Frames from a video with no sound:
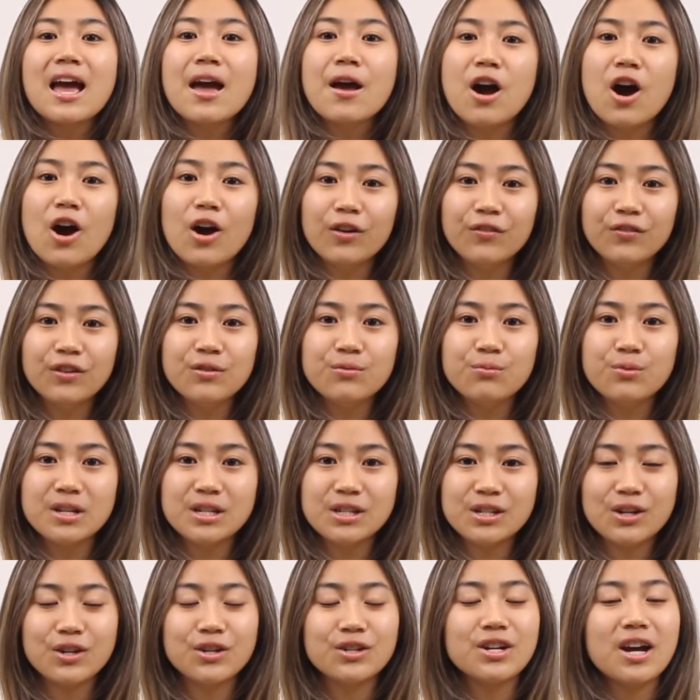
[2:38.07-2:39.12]
Harvard
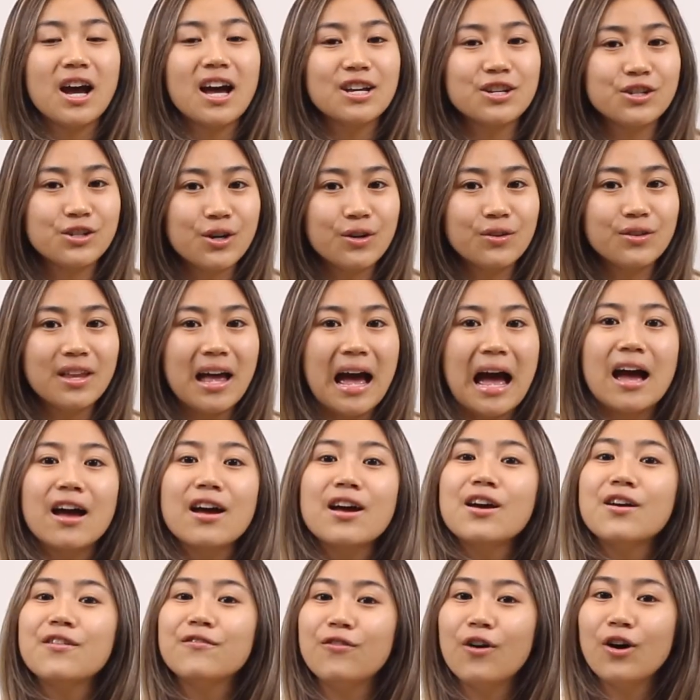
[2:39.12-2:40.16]
research has shown
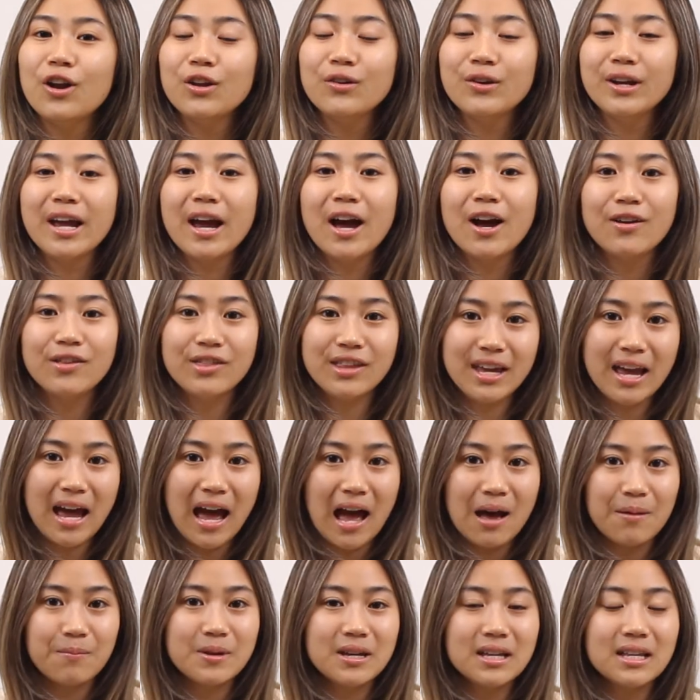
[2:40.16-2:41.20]
that following healthy
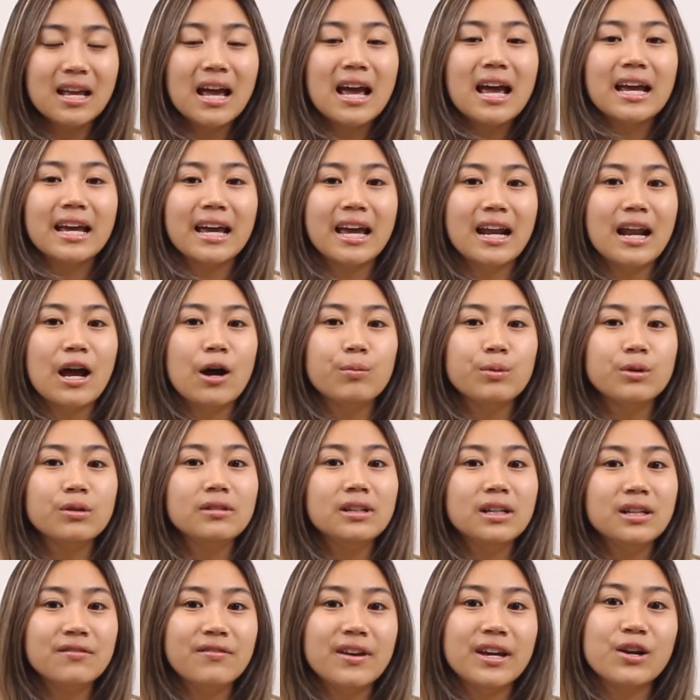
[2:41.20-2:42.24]
habit can help you
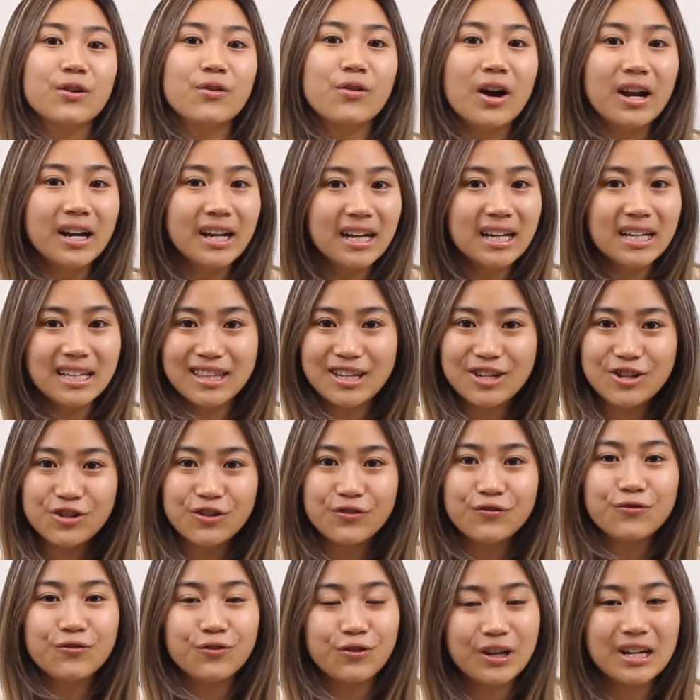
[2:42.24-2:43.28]
live a chronic
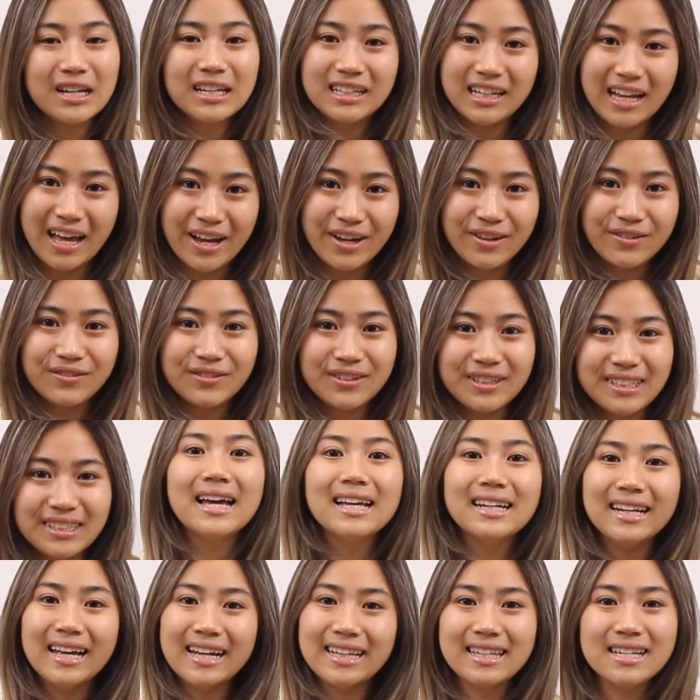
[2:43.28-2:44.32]
condition-free life.
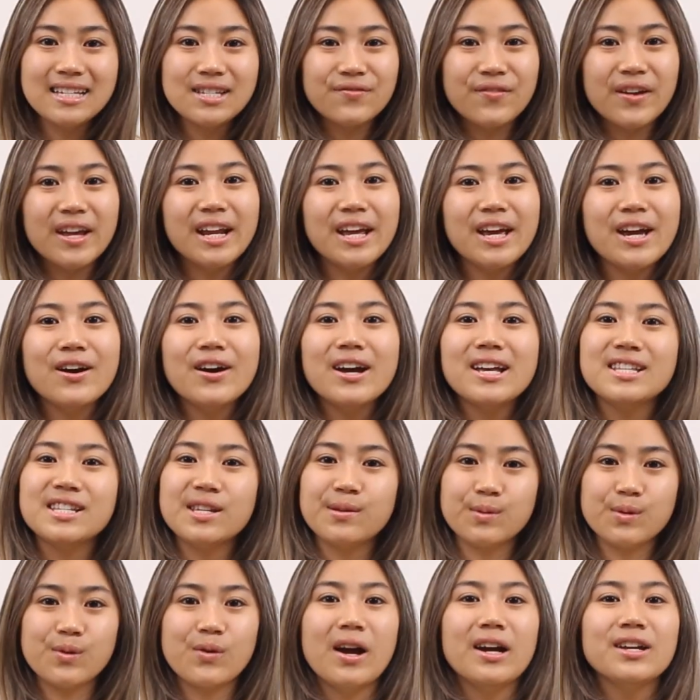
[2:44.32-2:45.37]
Like this video and
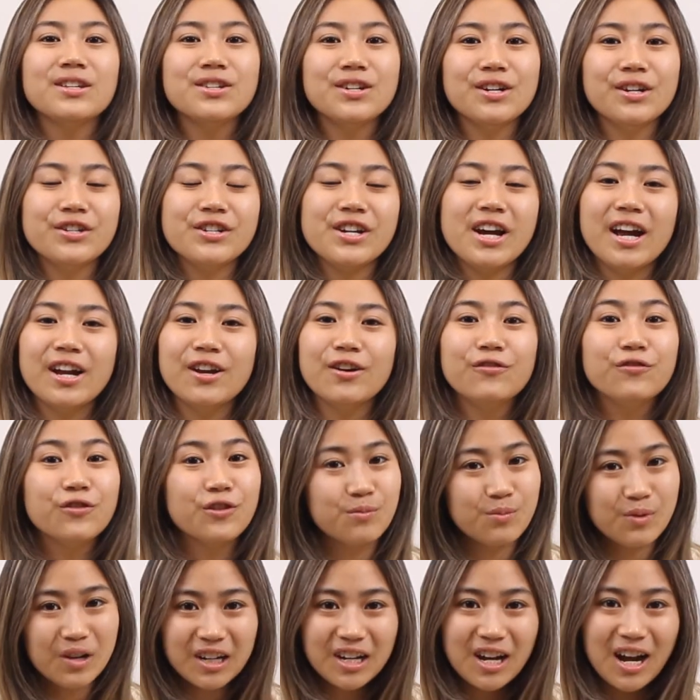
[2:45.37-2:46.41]
subscribe to our channel for
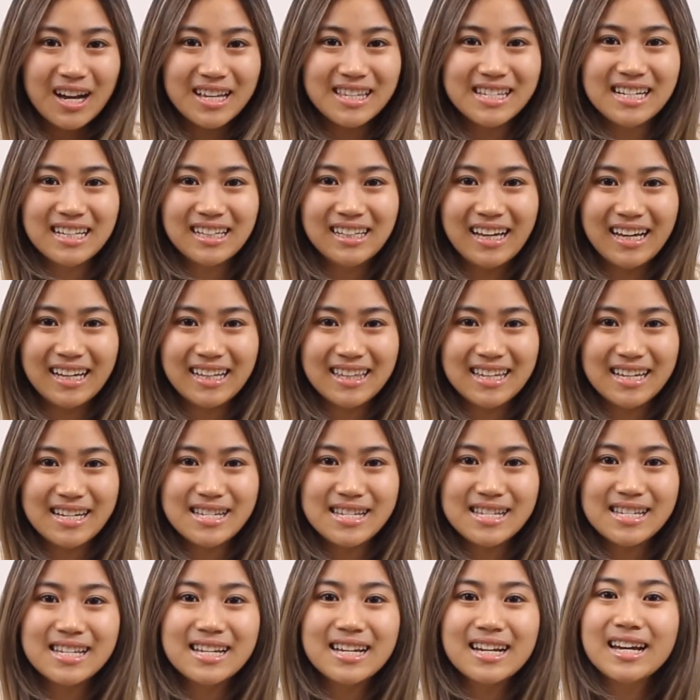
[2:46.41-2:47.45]
more content like
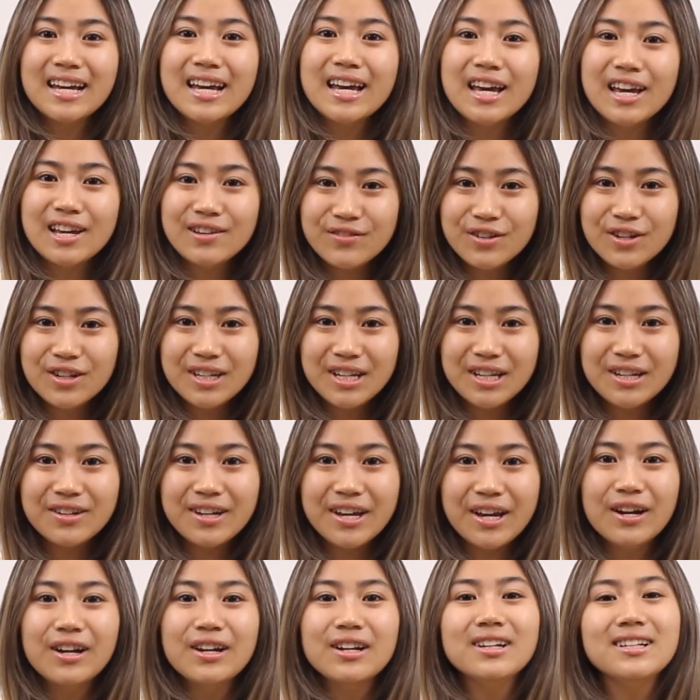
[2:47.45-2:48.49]
this. If you're new
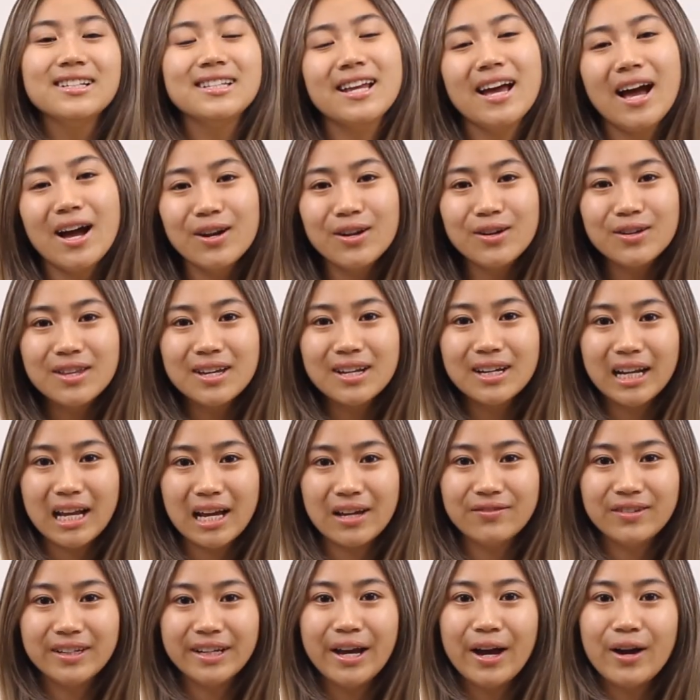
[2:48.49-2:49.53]
here, download the
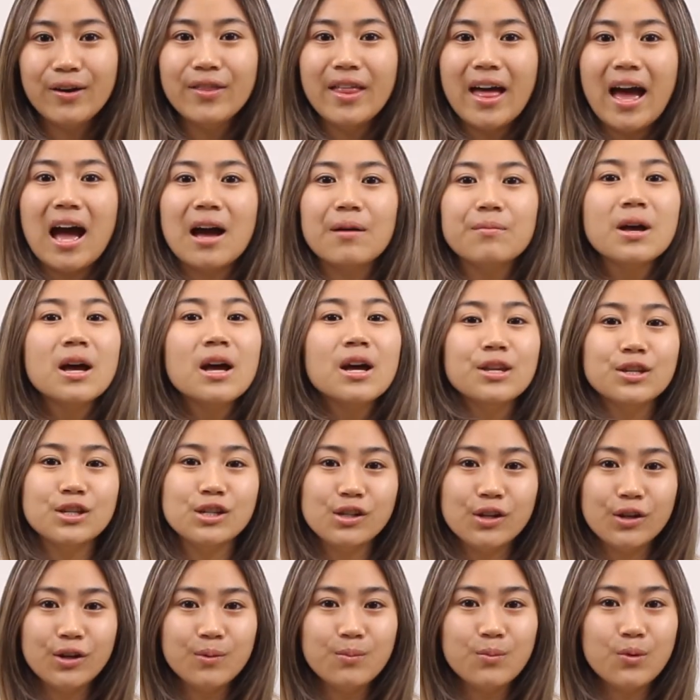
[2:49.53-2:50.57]
Lively Health app to
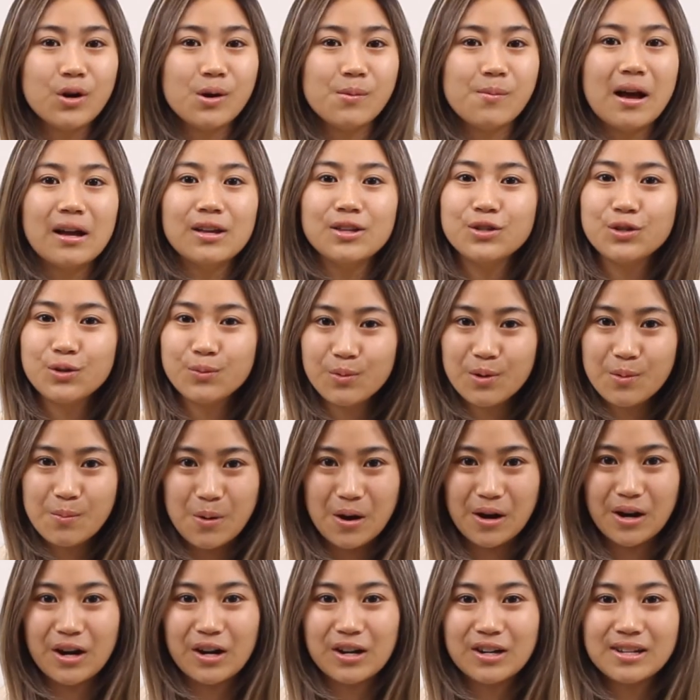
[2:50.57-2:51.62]
learn more about tumor
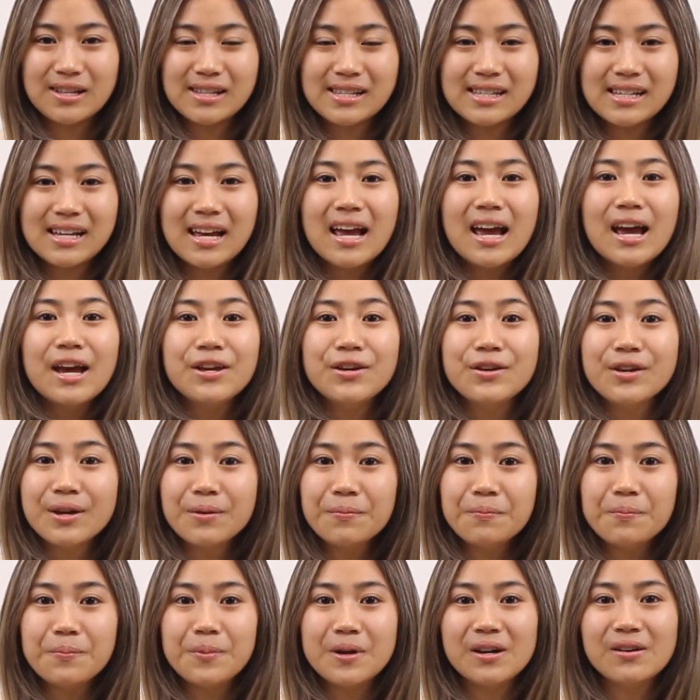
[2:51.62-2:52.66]
markers. You
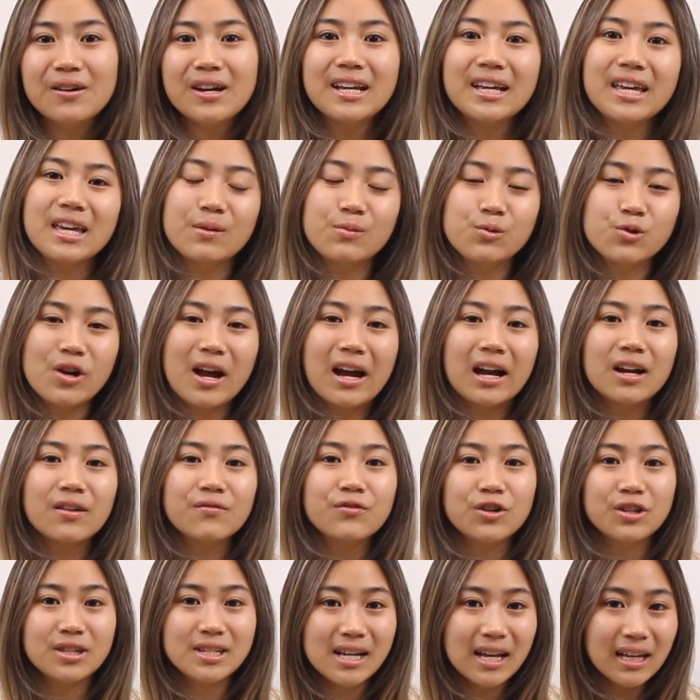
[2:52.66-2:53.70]
can build and keep track of
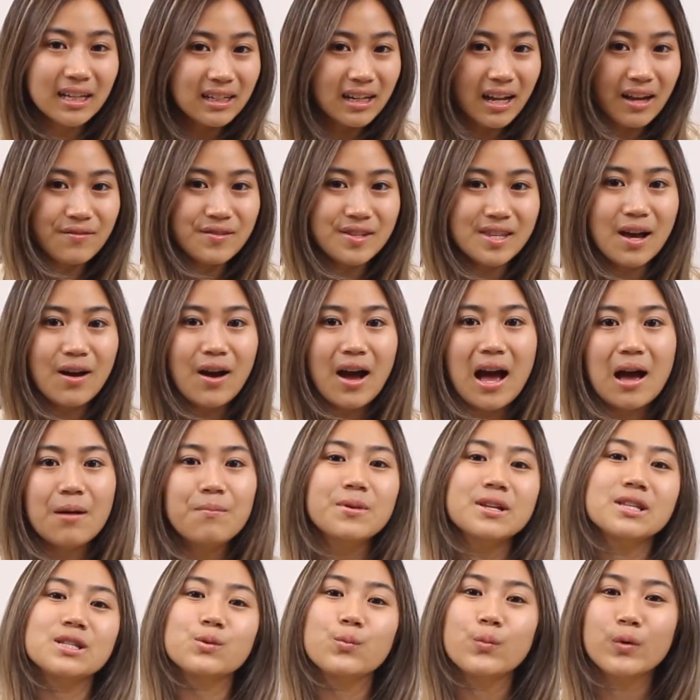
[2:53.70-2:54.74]
your 10 lifestyle
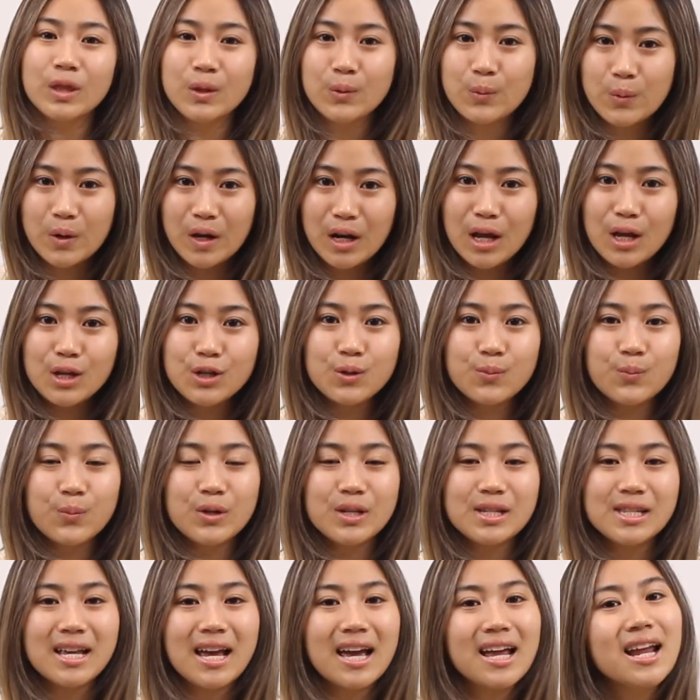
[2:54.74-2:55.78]
habits with the
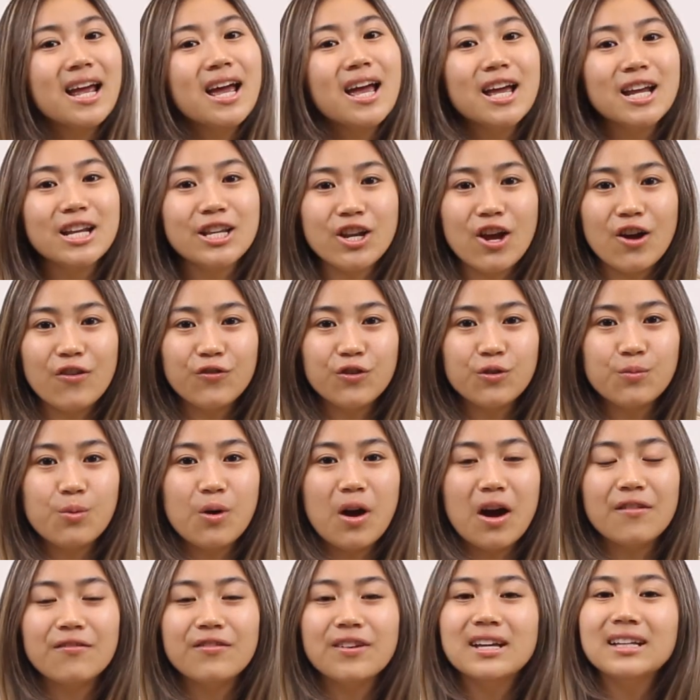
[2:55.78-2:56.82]
100%
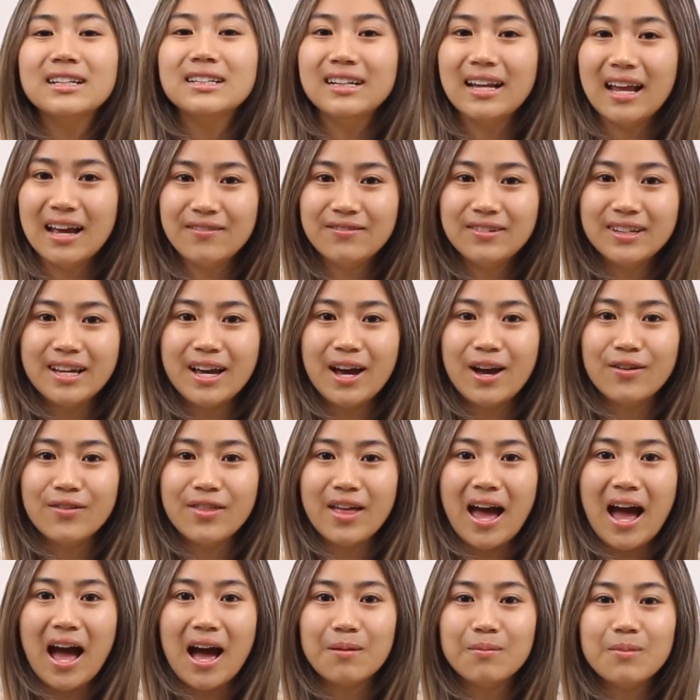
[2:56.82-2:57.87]
not-for-profit Lively Health
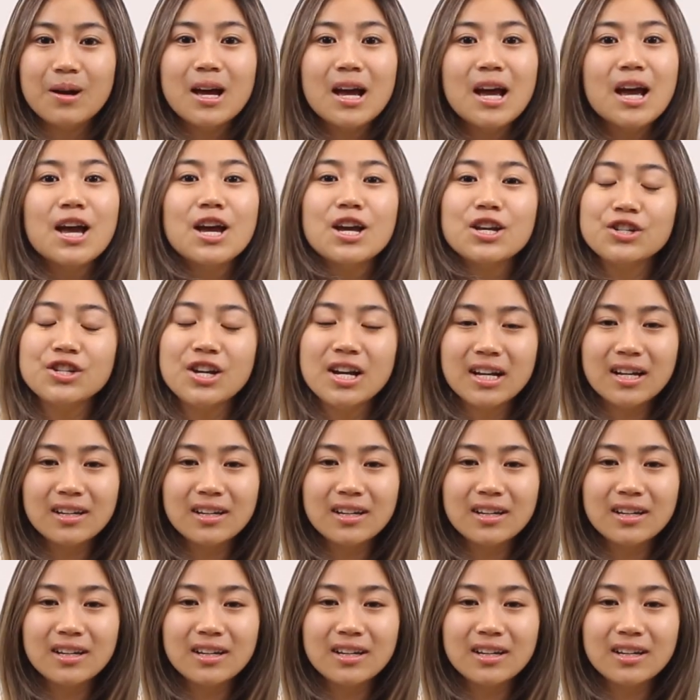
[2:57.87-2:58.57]
app. Check